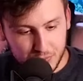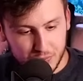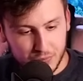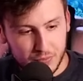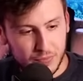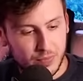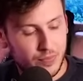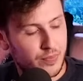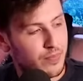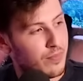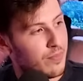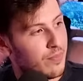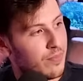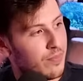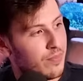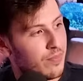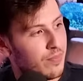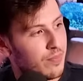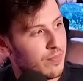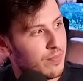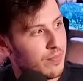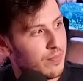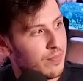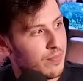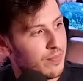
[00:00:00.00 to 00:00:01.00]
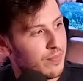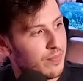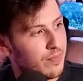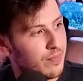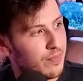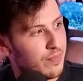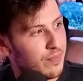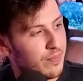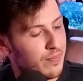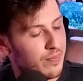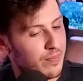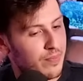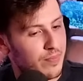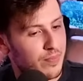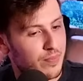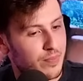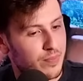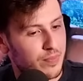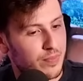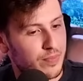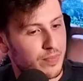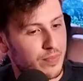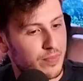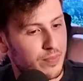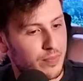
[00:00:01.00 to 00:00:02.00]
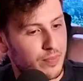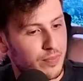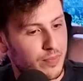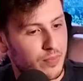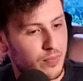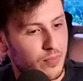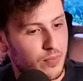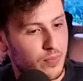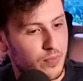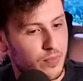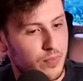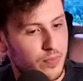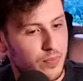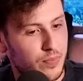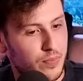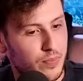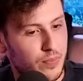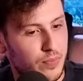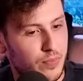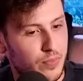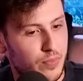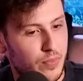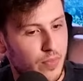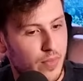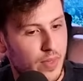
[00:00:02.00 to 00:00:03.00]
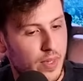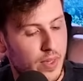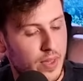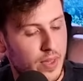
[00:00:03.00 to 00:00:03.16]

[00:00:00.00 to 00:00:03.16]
This person isn't speaking.